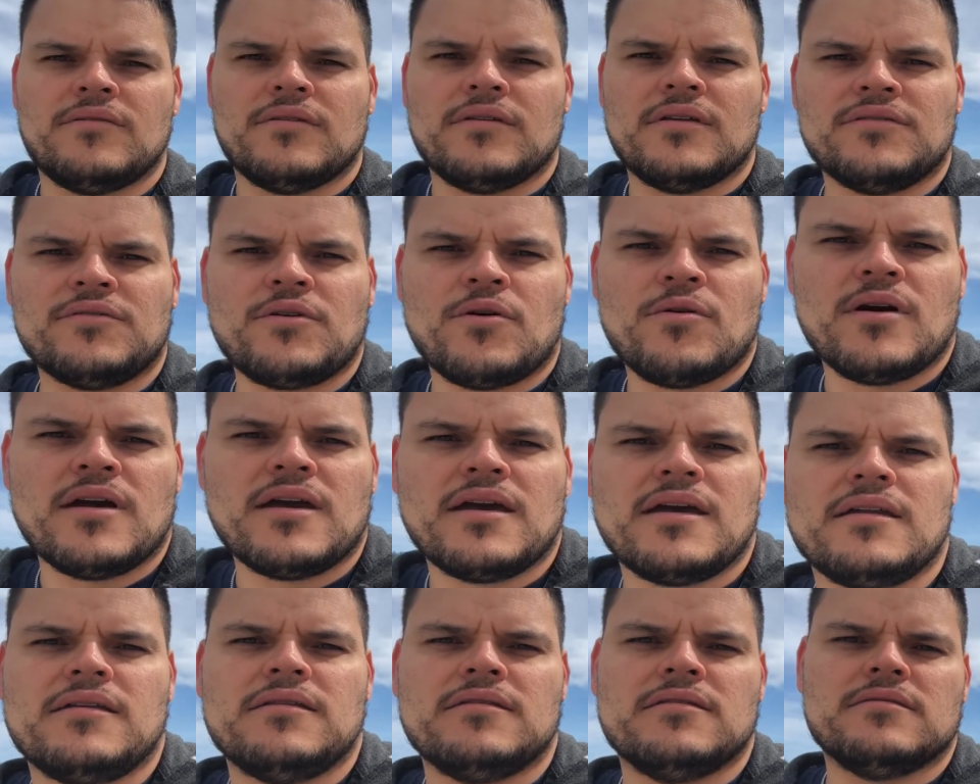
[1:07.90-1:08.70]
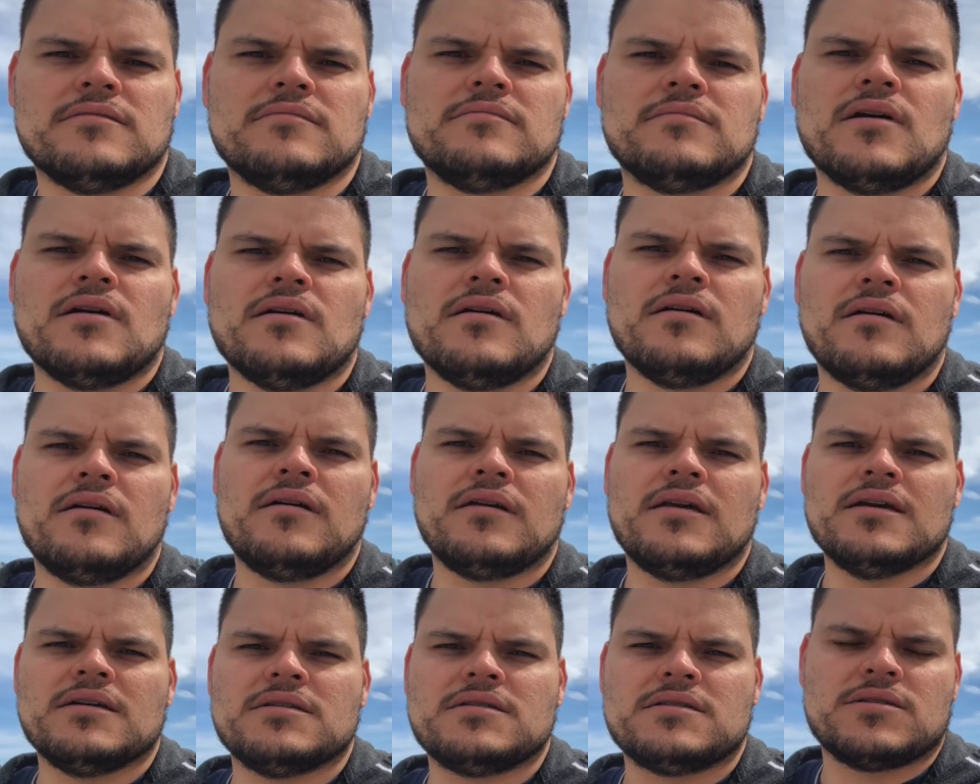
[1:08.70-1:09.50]
let's go ahead and
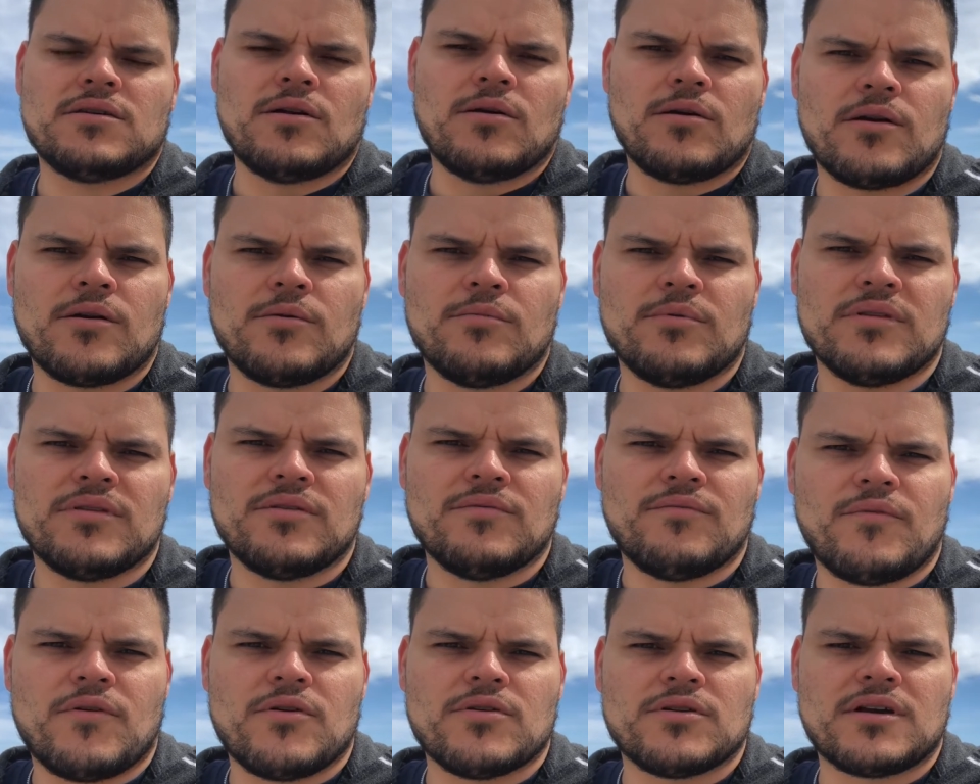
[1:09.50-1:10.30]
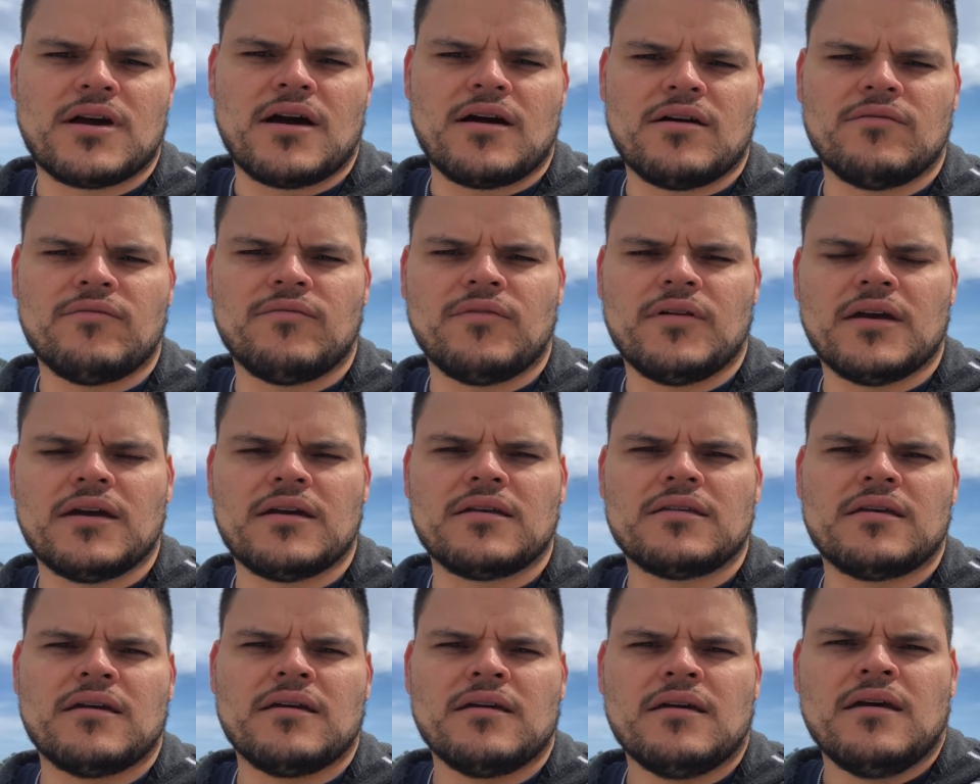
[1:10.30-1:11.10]
get started with the first
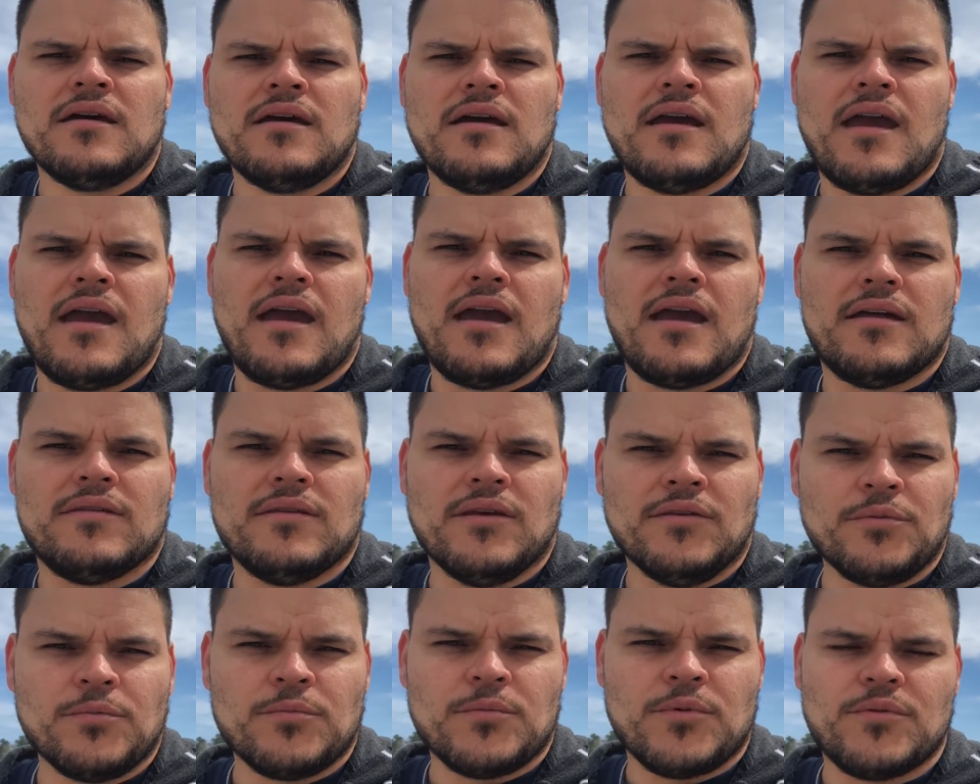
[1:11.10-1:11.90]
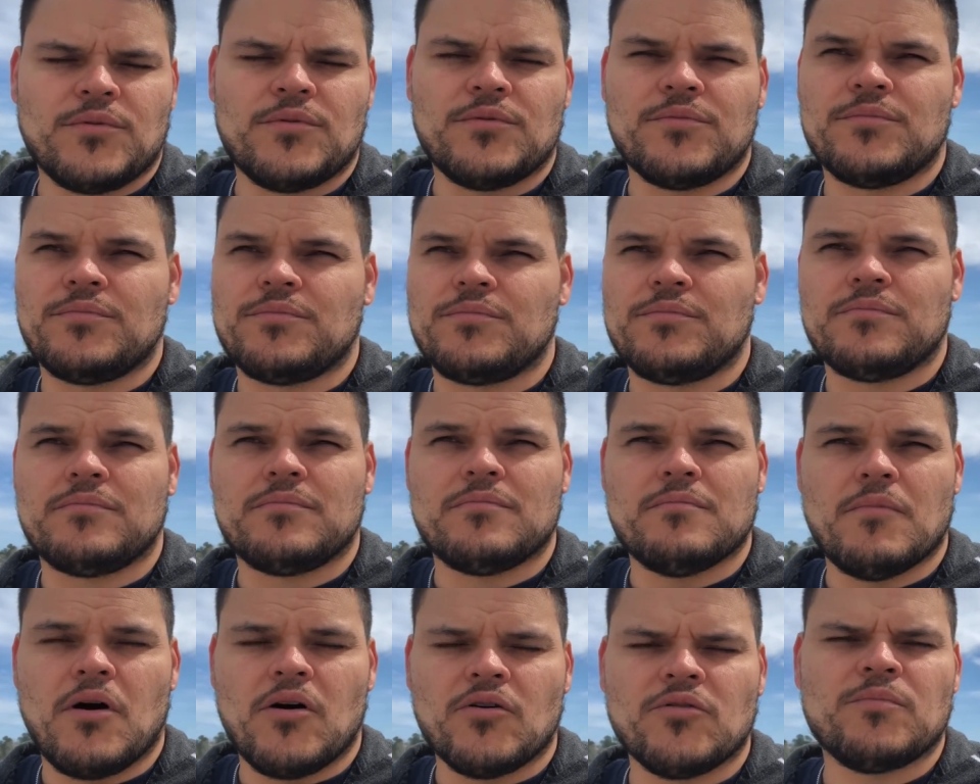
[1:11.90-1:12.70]
conflict. And this one was,
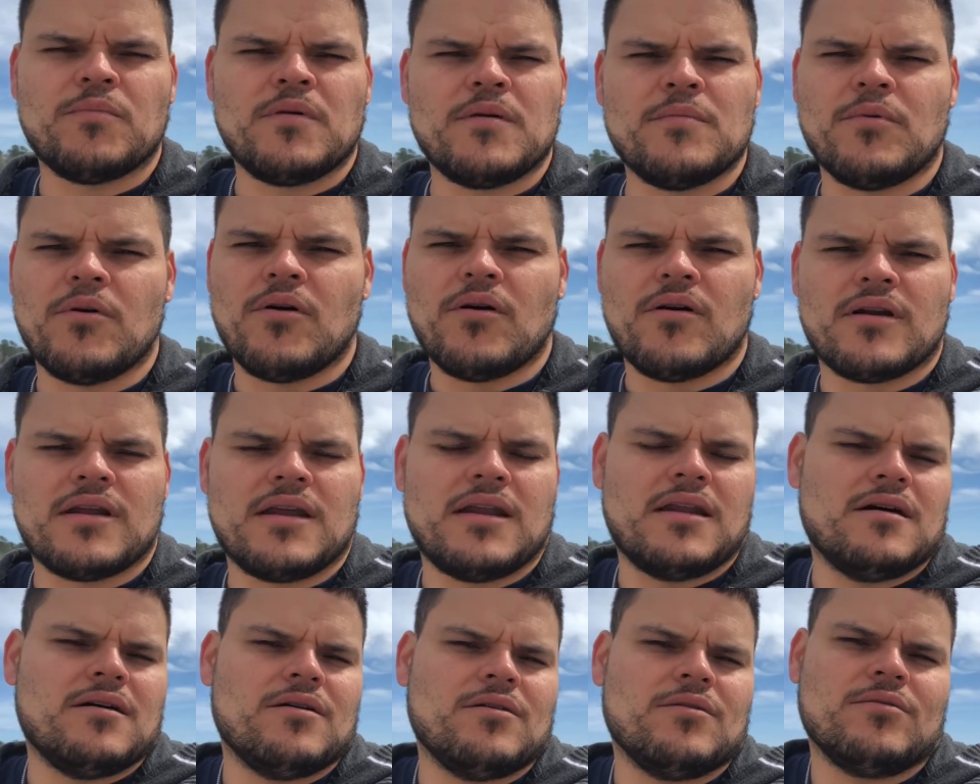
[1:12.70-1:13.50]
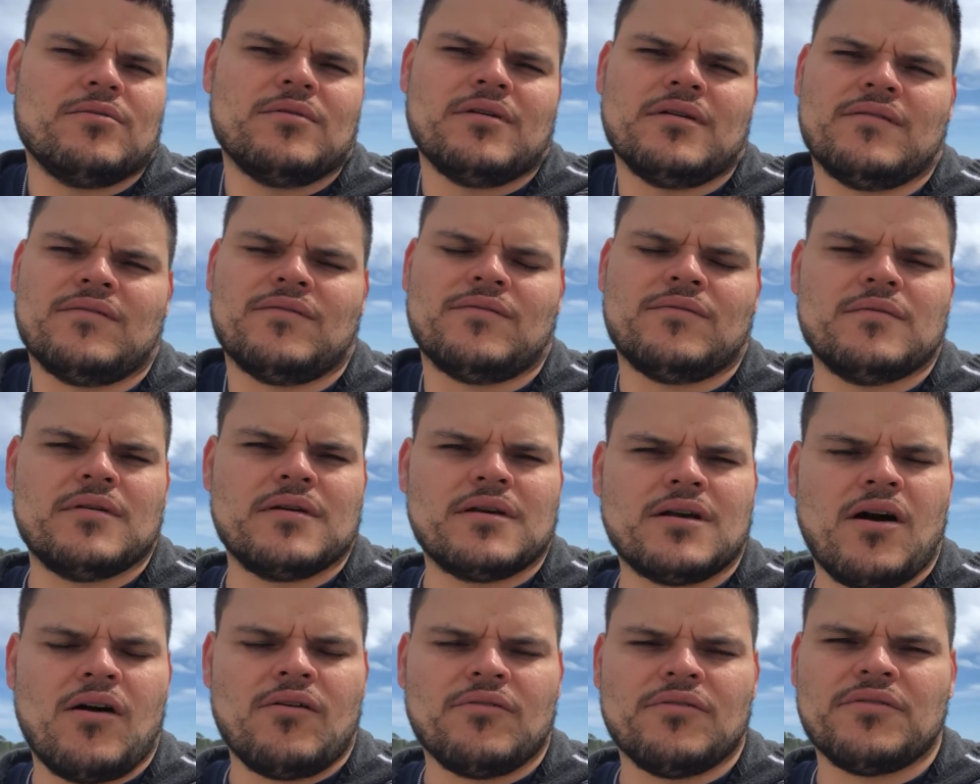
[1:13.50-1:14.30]
most people already know,
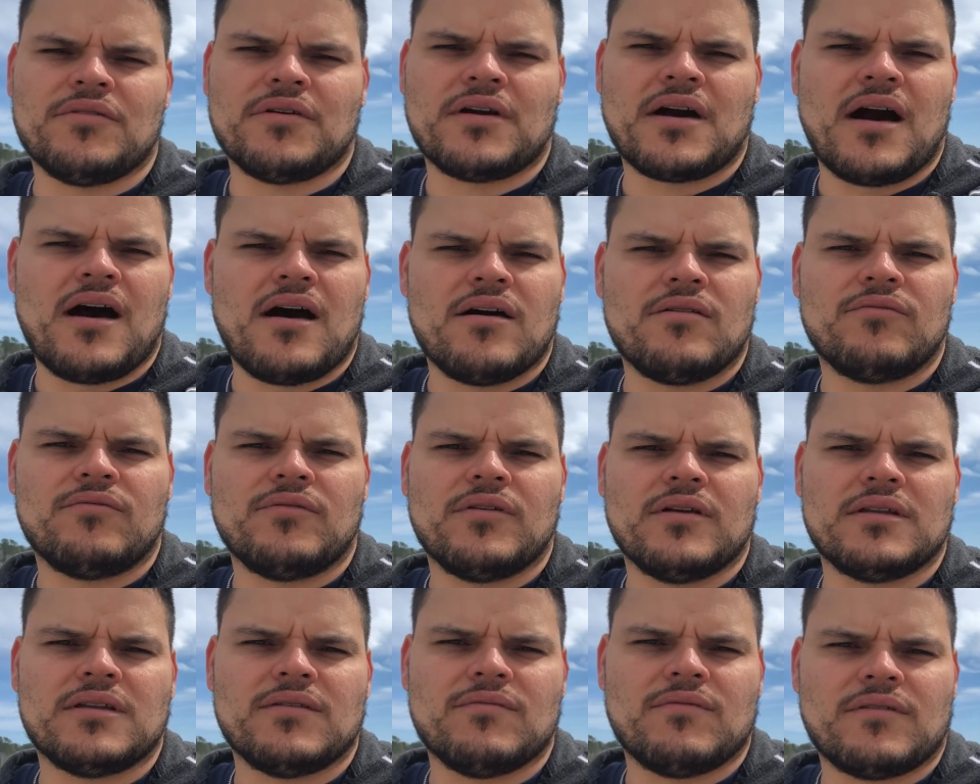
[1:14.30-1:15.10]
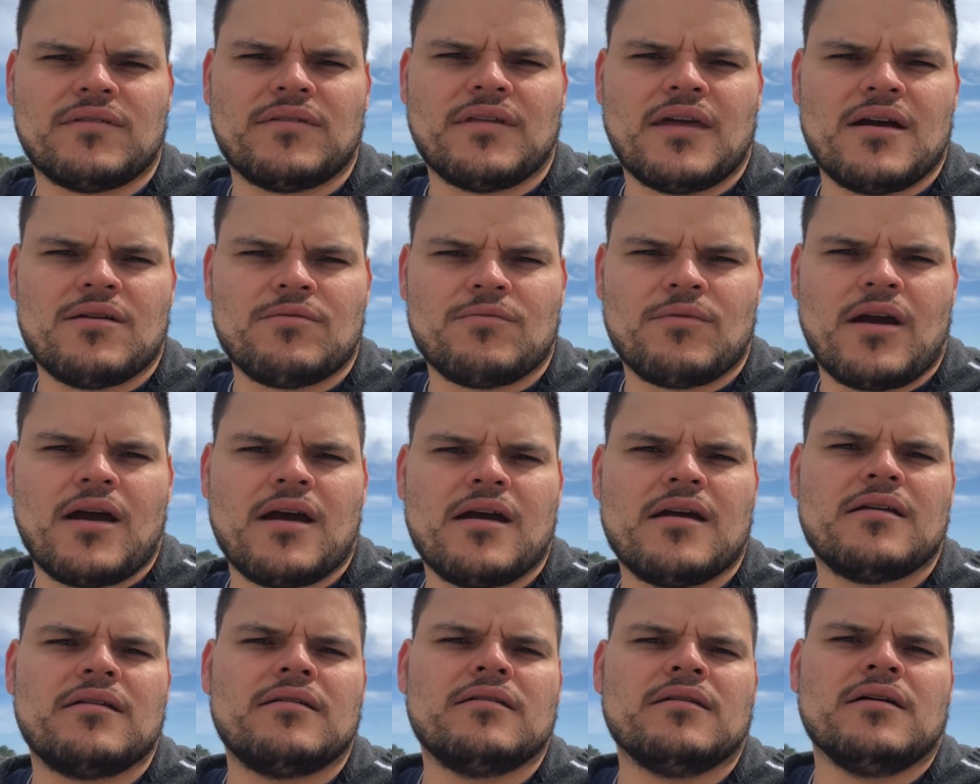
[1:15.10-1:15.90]
it causes a conflict if it's not
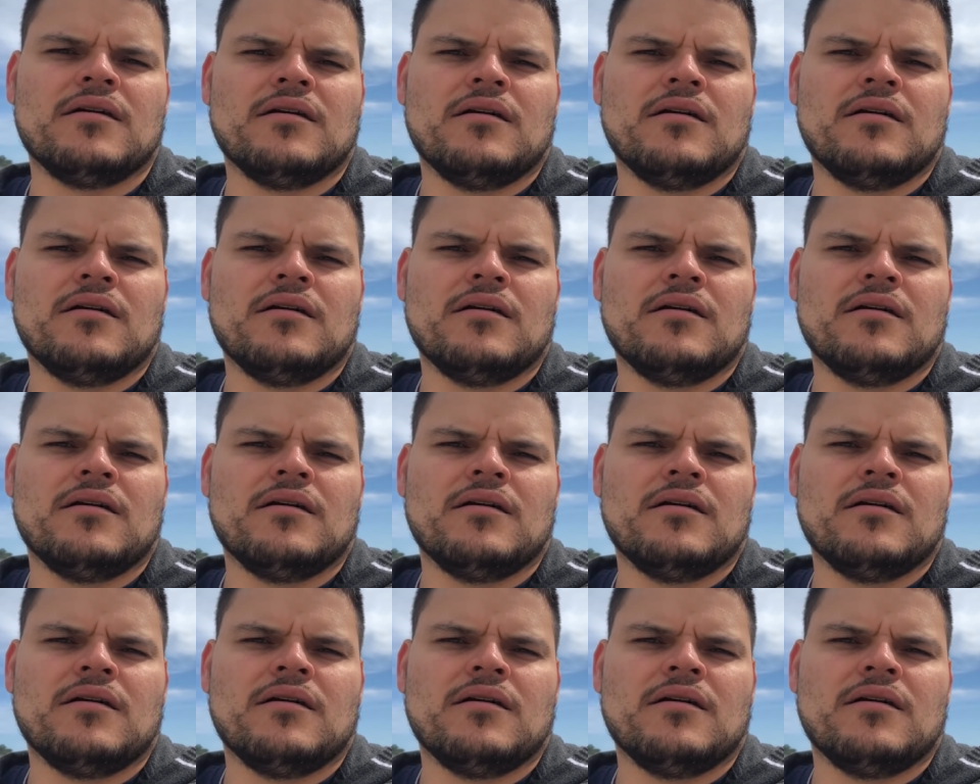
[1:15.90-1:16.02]
right.